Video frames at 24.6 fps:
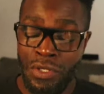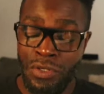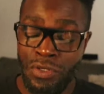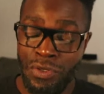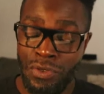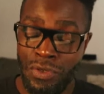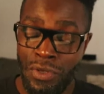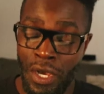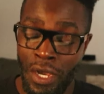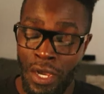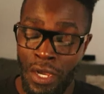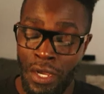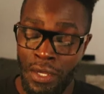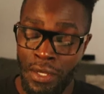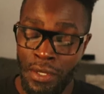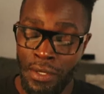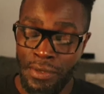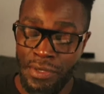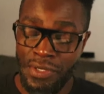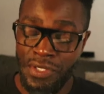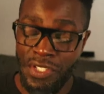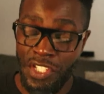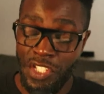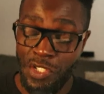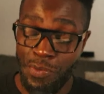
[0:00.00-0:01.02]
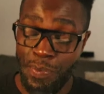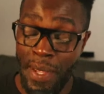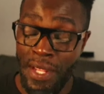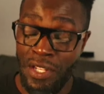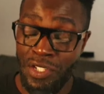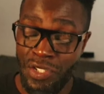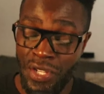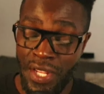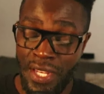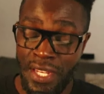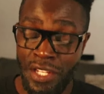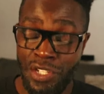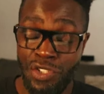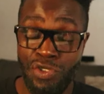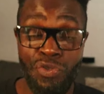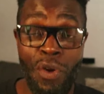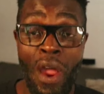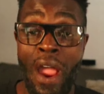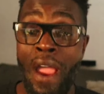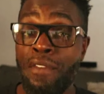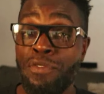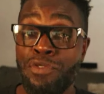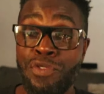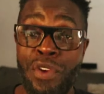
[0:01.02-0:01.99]
suspension and
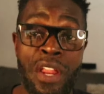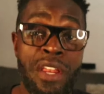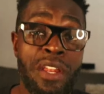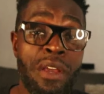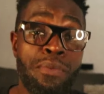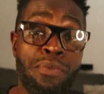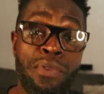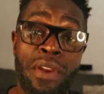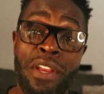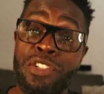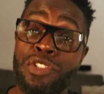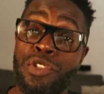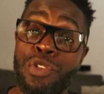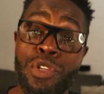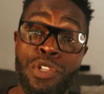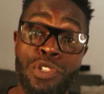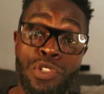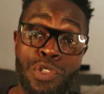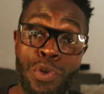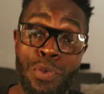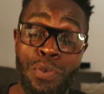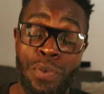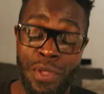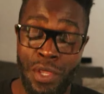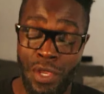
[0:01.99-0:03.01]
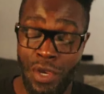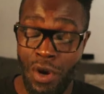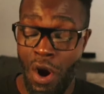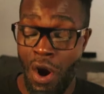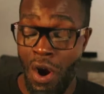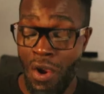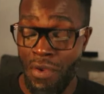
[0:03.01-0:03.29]
drivetrain upgrades you can do for your car.